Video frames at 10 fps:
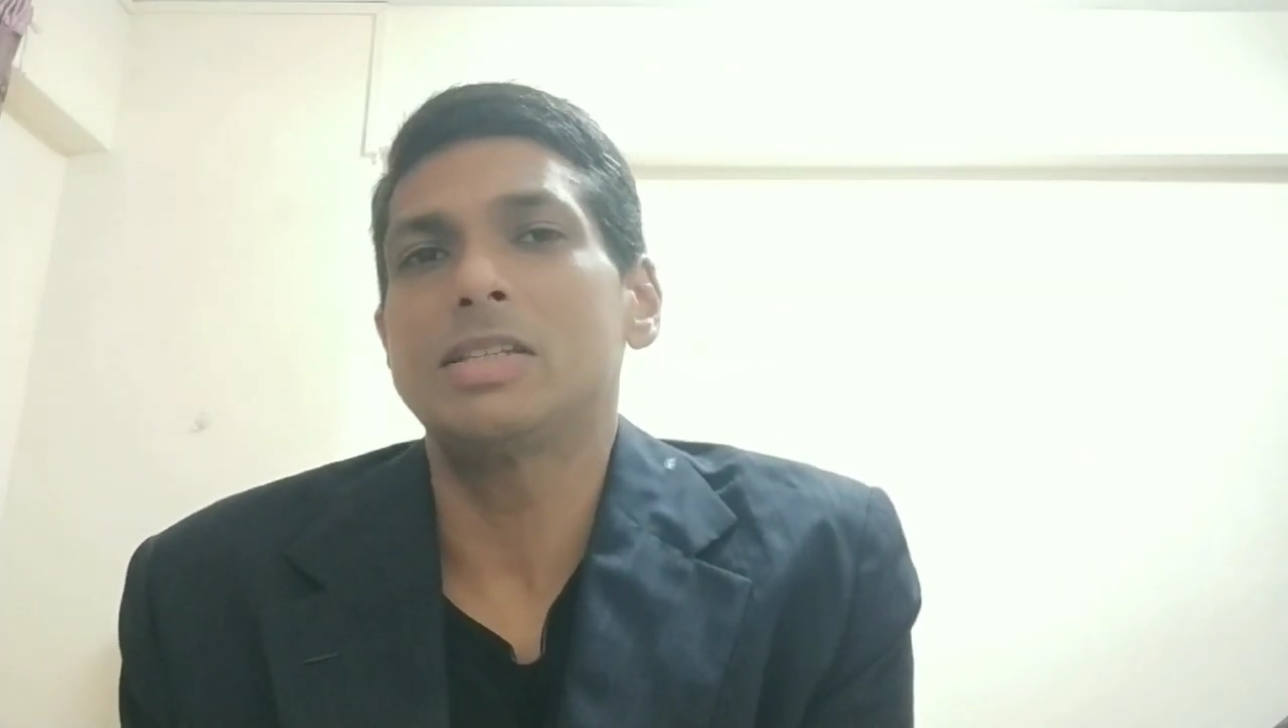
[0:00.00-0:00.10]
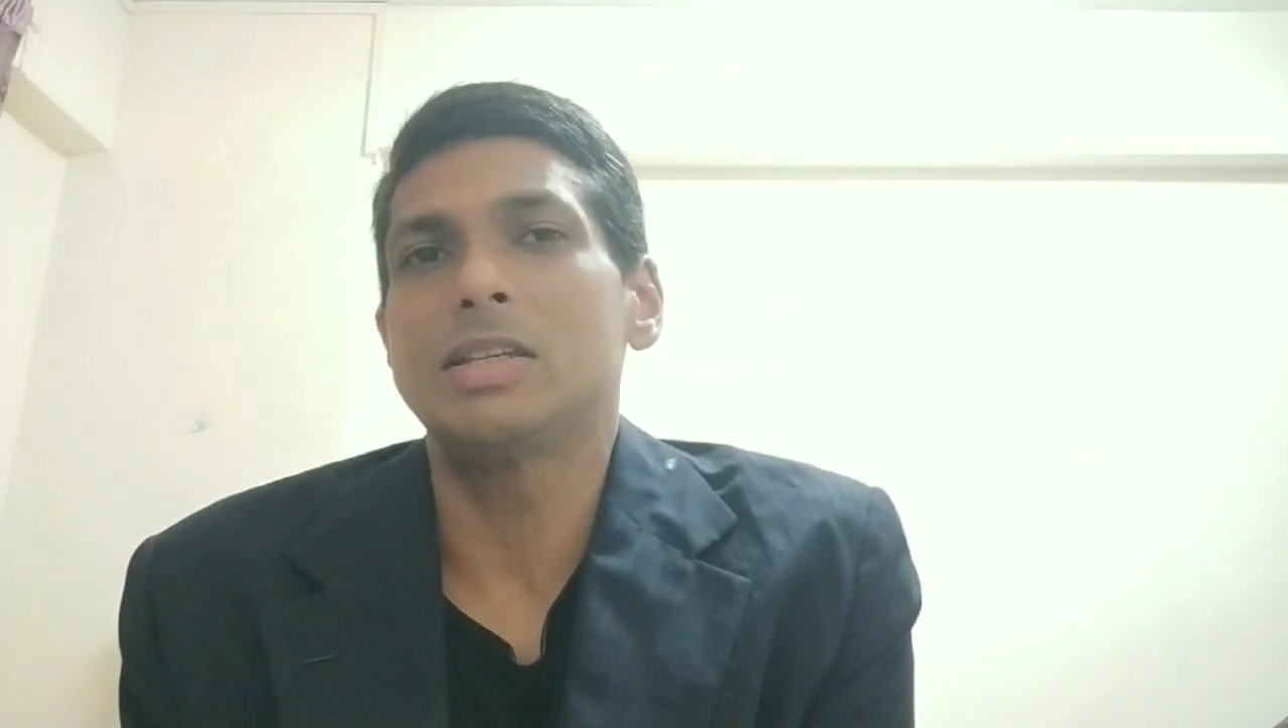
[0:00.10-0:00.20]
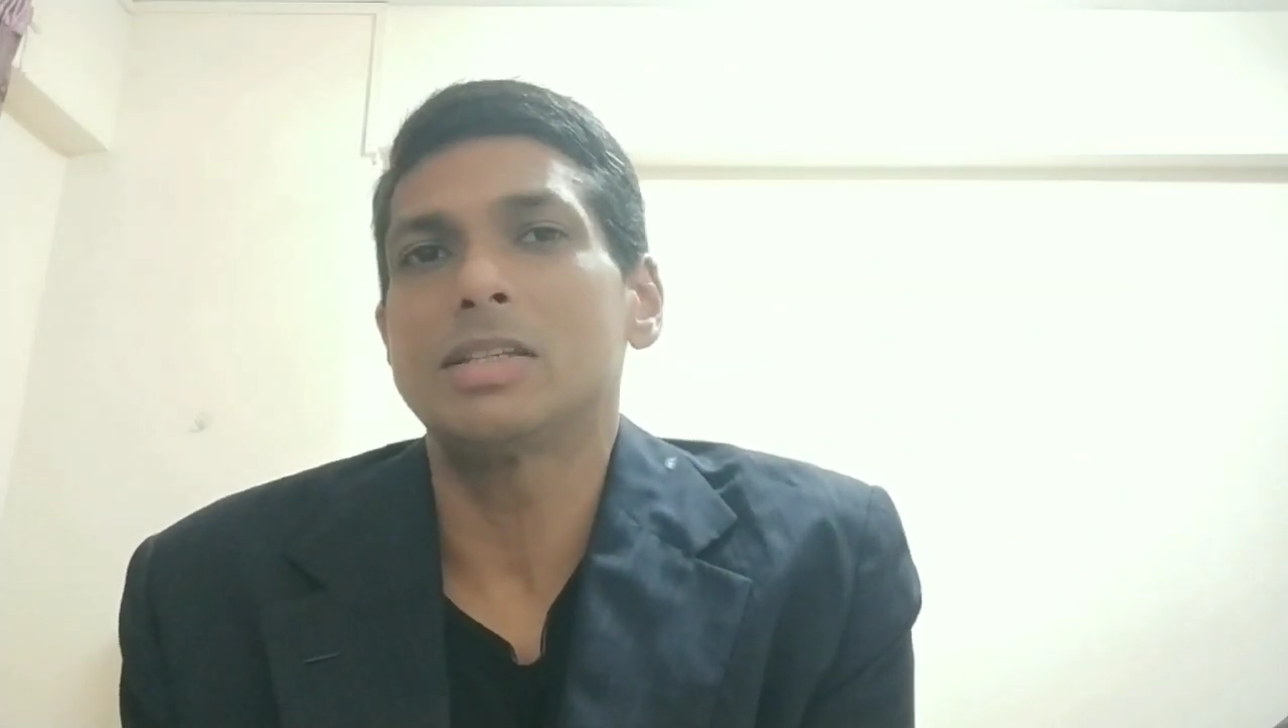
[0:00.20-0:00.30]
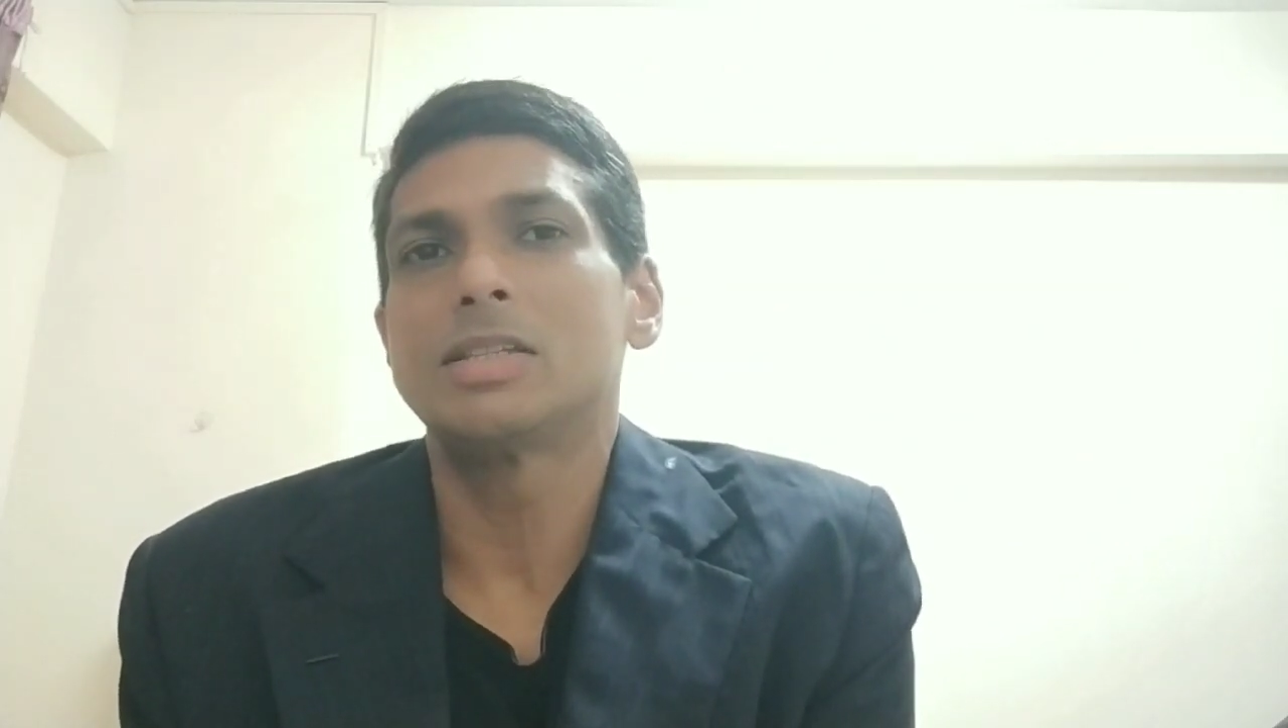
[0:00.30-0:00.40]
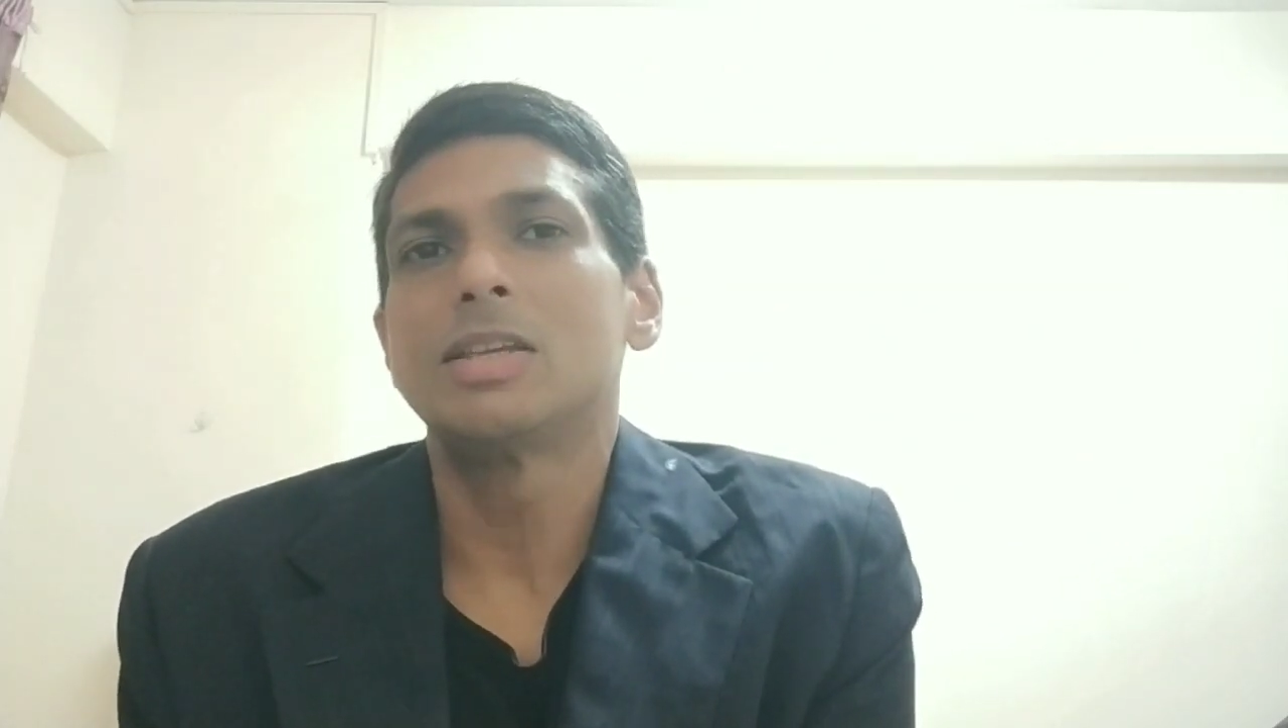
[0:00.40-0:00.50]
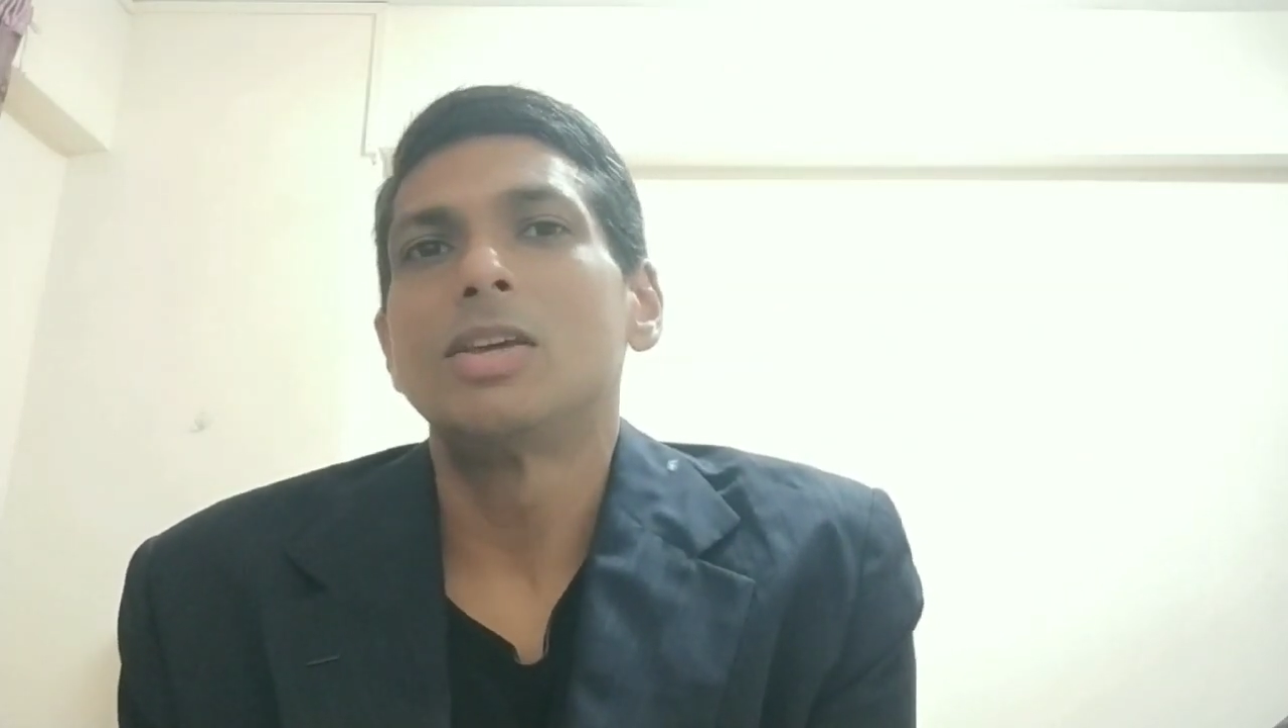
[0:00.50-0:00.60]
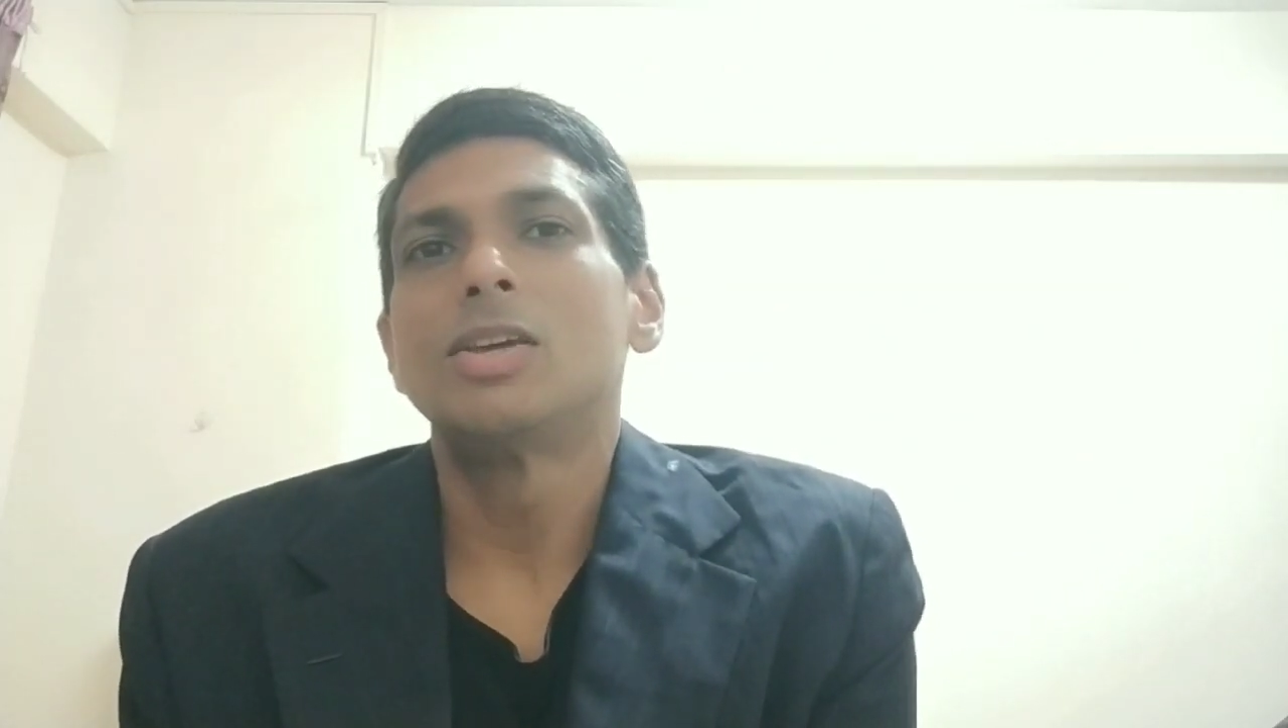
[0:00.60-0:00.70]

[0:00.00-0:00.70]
this.